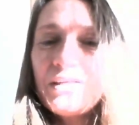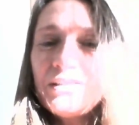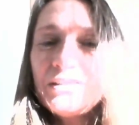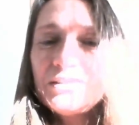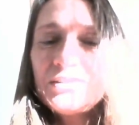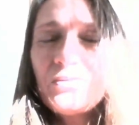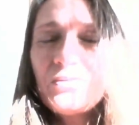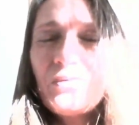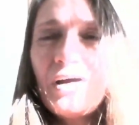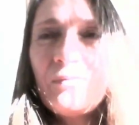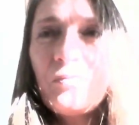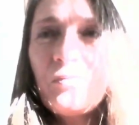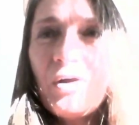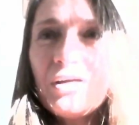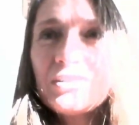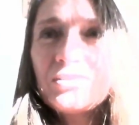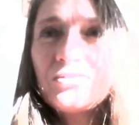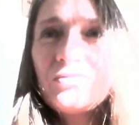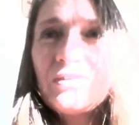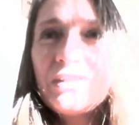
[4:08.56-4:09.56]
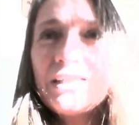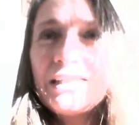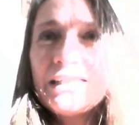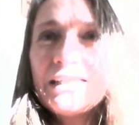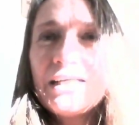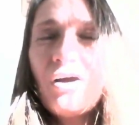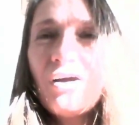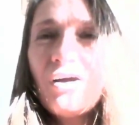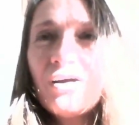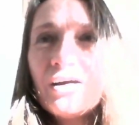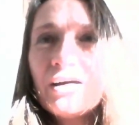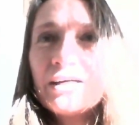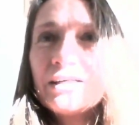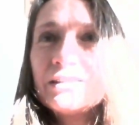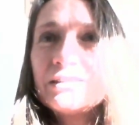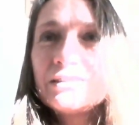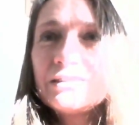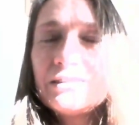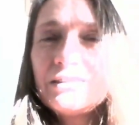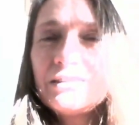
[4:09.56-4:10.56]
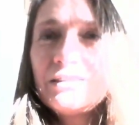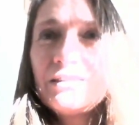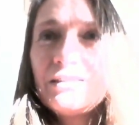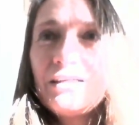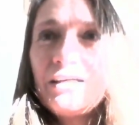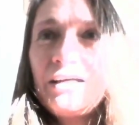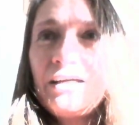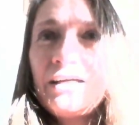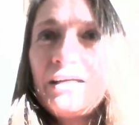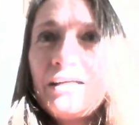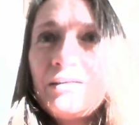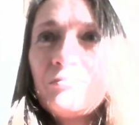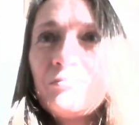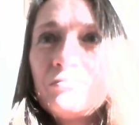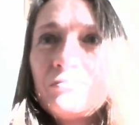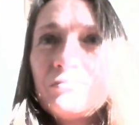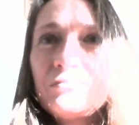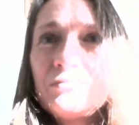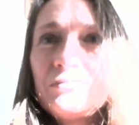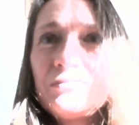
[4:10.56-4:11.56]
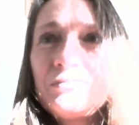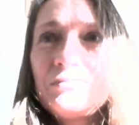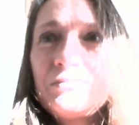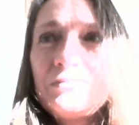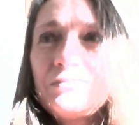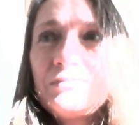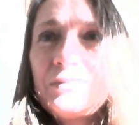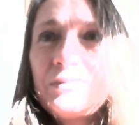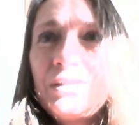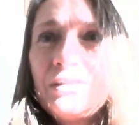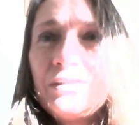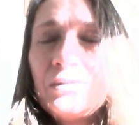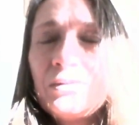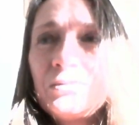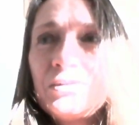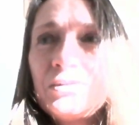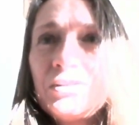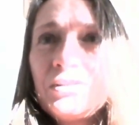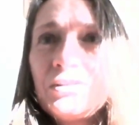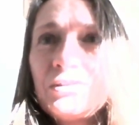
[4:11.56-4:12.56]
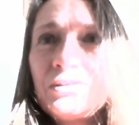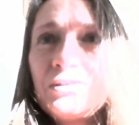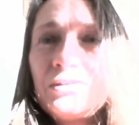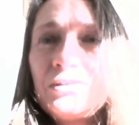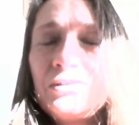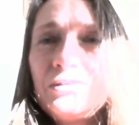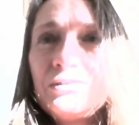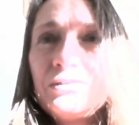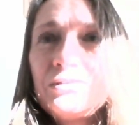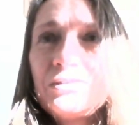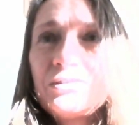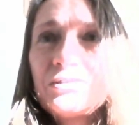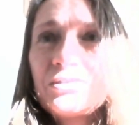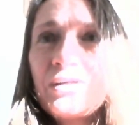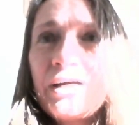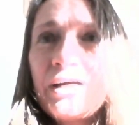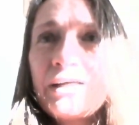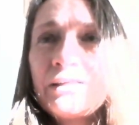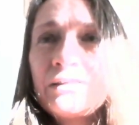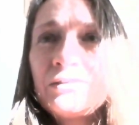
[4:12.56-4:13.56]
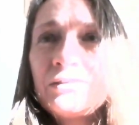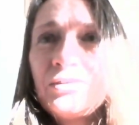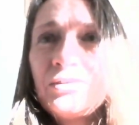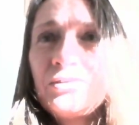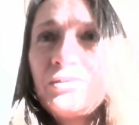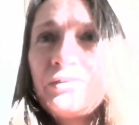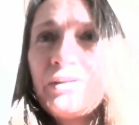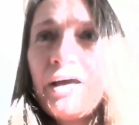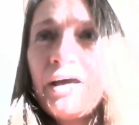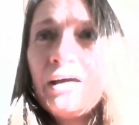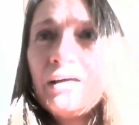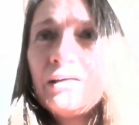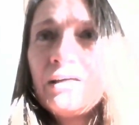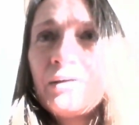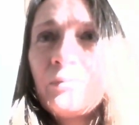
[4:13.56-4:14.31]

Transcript: So I worked really hard, to try and do that.